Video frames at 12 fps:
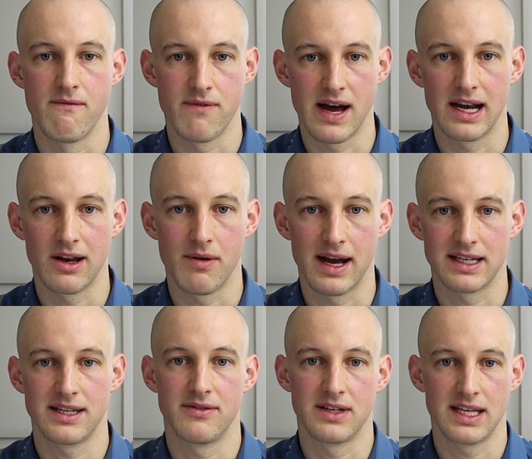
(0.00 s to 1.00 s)
value
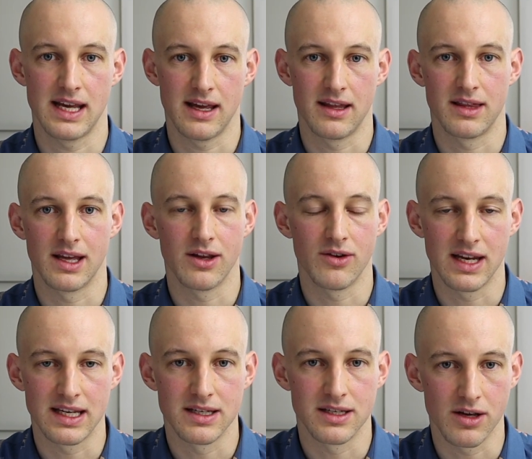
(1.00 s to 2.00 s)
activity that you
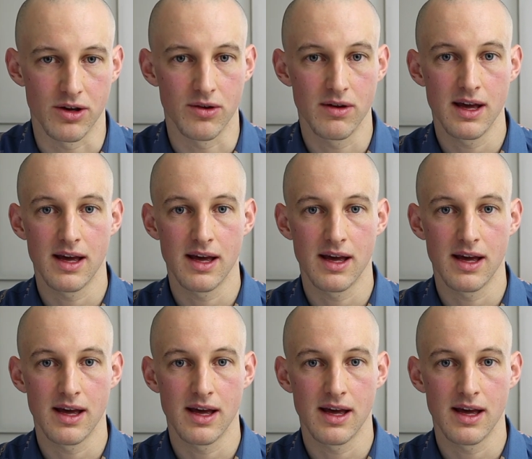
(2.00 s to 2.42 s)
need to do.